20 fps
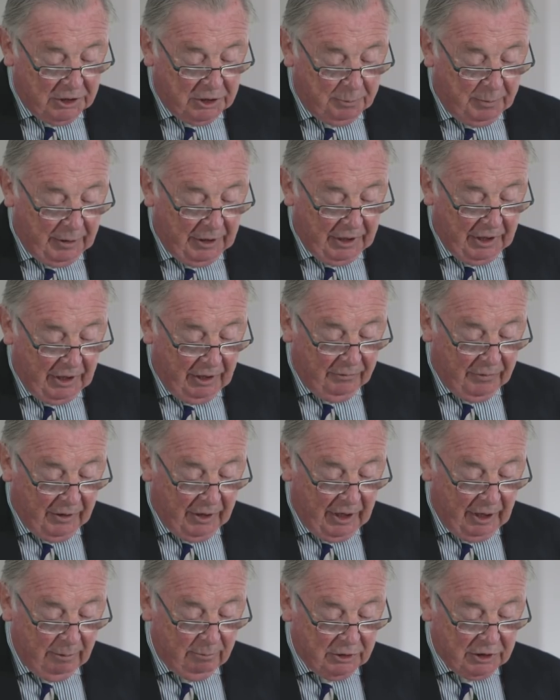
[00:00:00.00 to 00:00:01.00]
and speaking
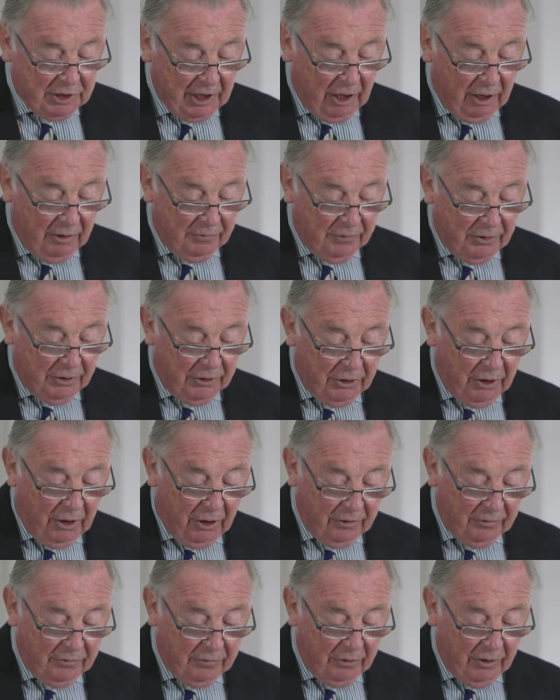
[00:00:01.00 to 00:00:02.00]
for himself
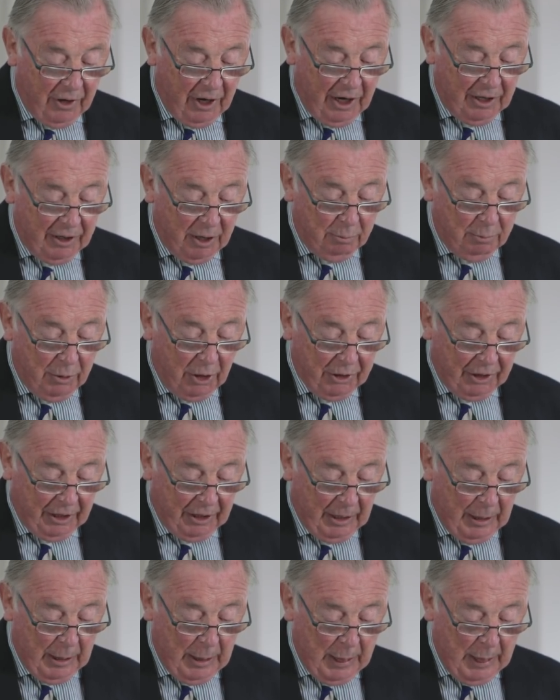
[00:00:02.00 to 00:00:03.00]
and not for either
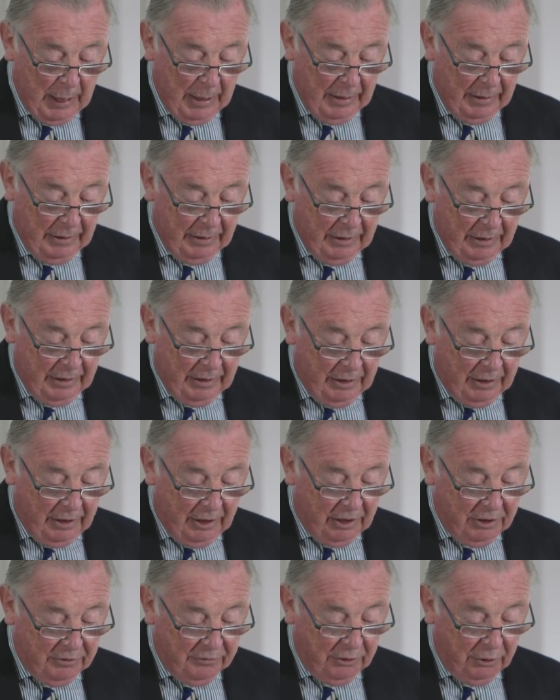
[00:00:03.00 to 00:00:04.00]
body,
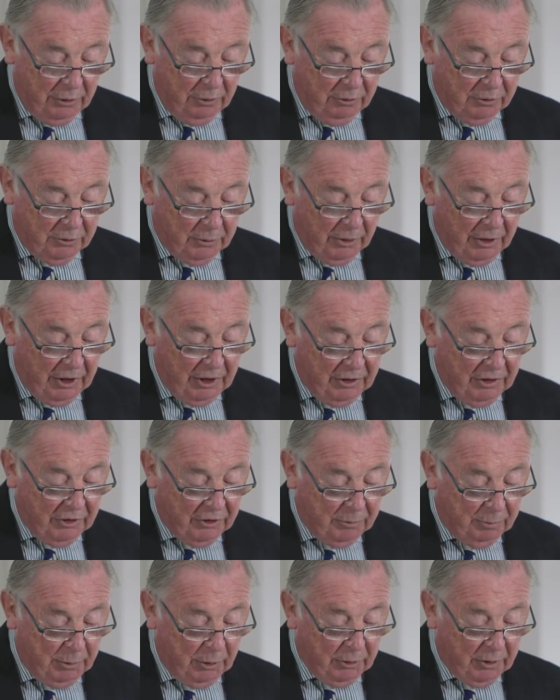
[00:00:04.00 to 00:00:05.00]
his views were
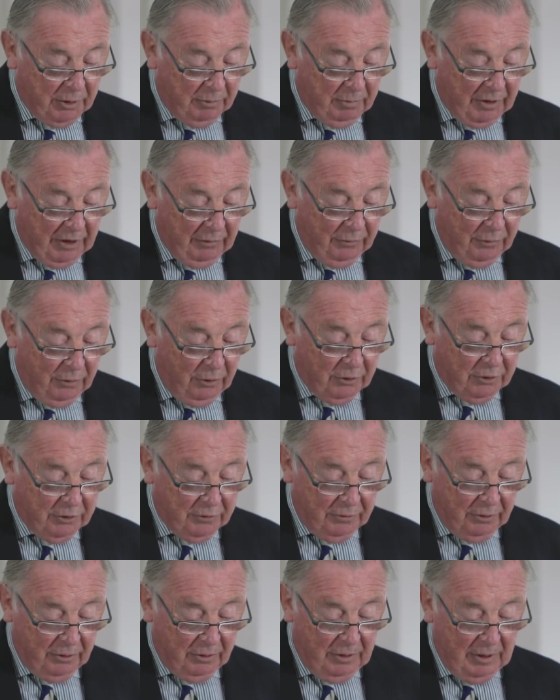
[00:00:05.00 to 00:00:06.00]
indisputably
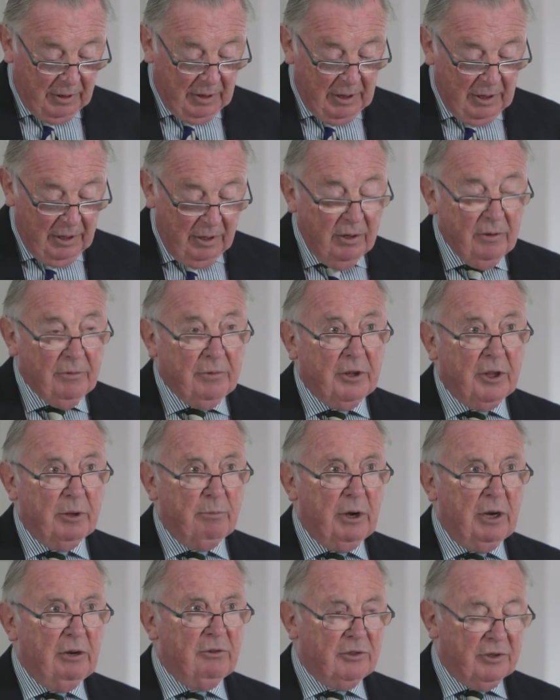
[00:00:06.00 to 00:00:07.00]
forceful,
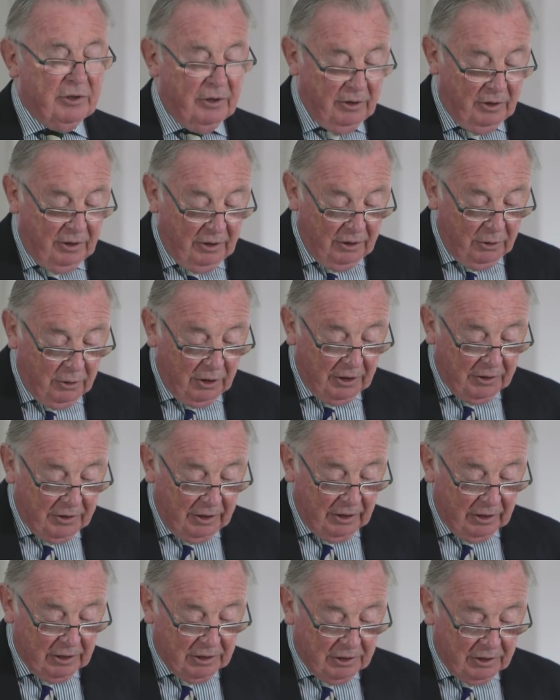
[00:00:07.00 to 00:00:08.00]
for the most
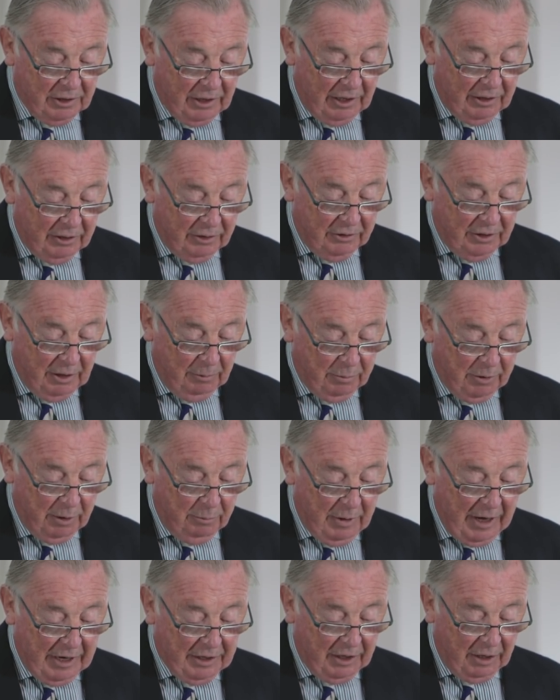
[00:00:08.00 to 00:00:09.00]
courteous and
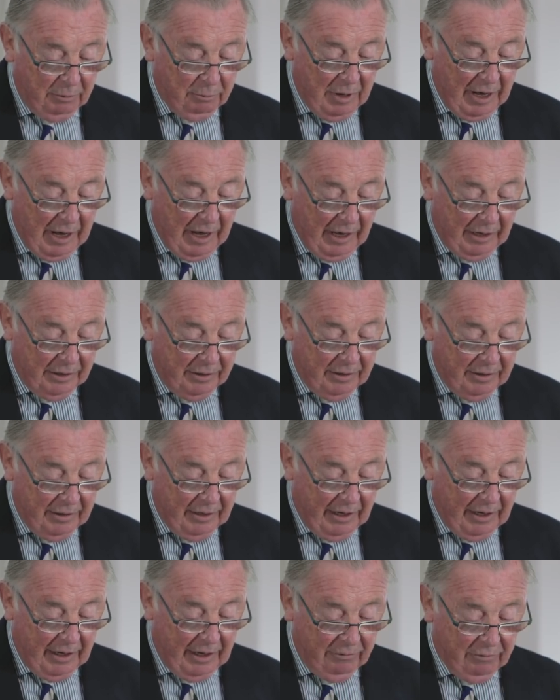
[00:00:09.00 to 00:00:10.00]
diplomatic man
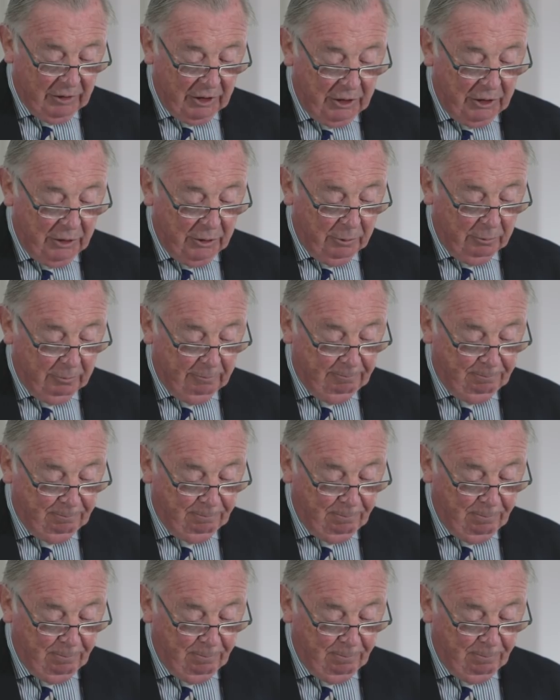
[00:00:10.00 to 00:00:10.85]
I ever knew.